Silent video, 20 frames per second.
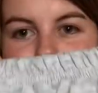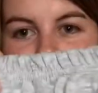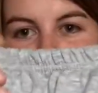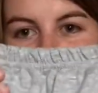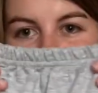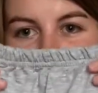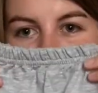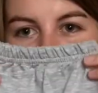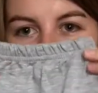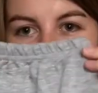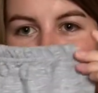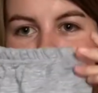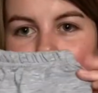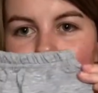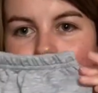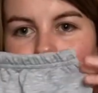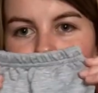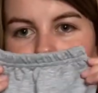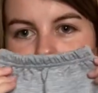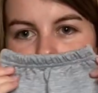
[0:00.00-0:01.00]
like
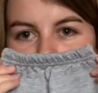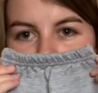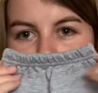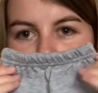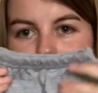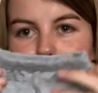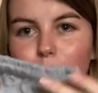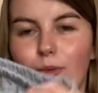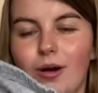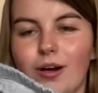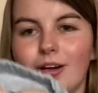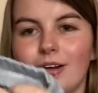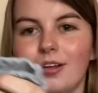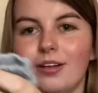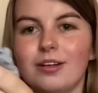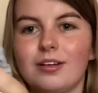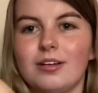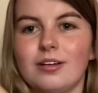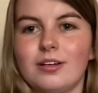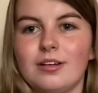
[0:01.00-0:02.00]
what,
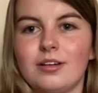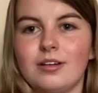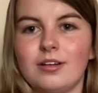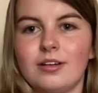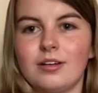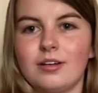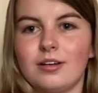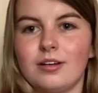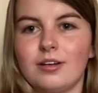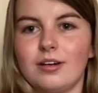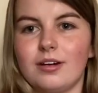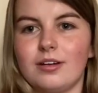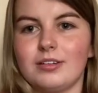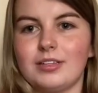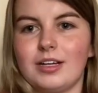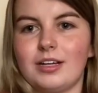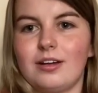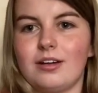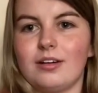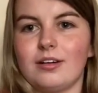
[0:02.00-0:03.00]
it's
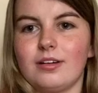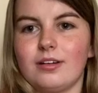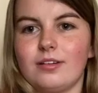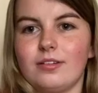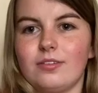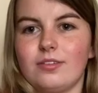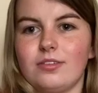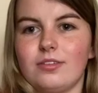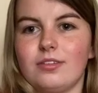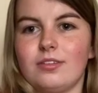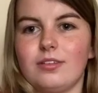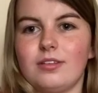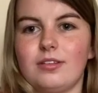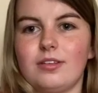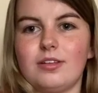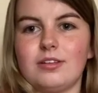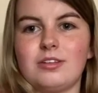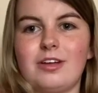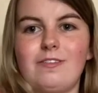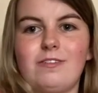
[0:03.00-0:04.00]
like
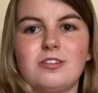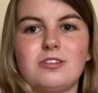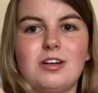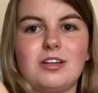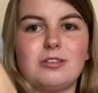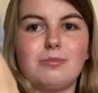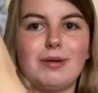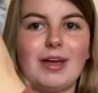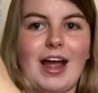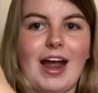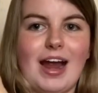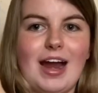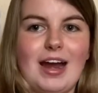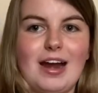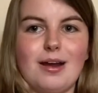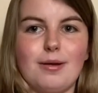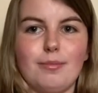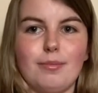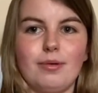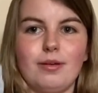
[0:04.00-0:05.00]
the size of my
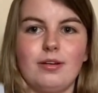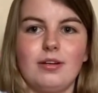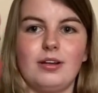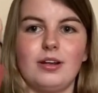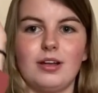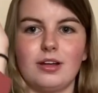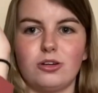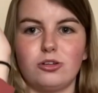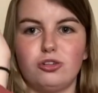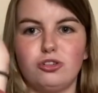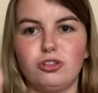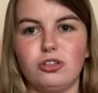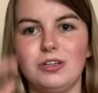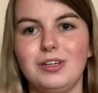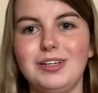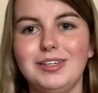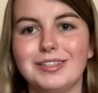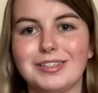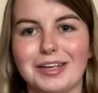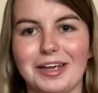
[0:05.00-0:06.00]
arm,
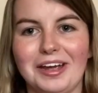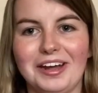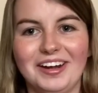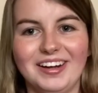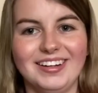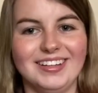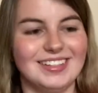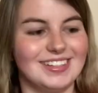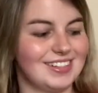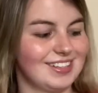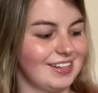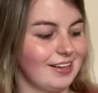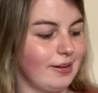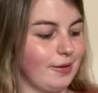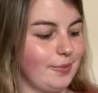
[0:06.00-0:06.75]
Jesus.